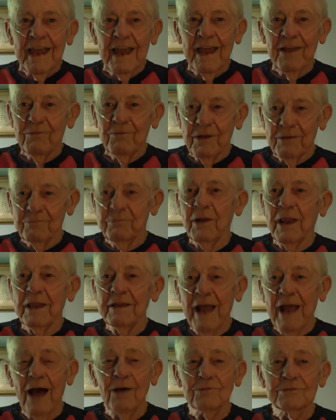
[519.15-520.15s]
And when
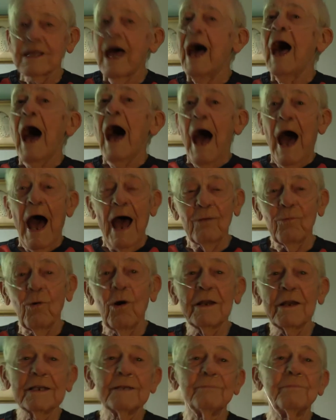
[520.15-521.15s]
play house, I
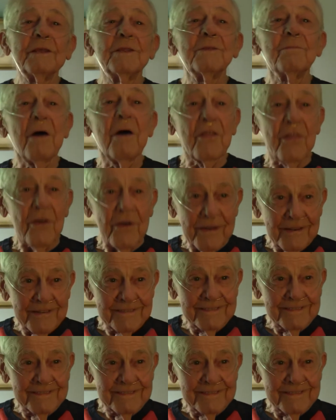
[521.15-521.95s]
wanted to be the mother.